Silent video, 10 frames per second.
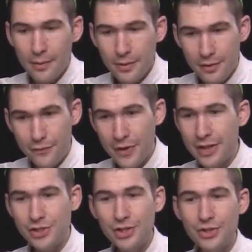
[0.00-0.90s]

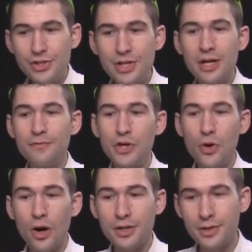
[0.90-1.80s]
advancing the state of the
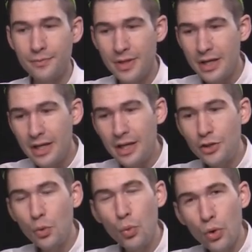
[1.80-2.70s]
art in
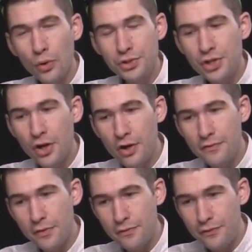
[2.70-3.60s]
the world
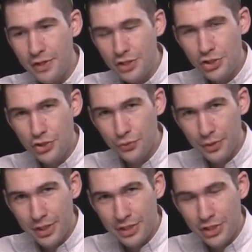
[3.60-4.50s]
of vintage
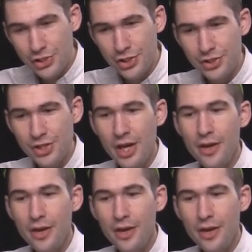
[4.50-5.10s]
re-editions.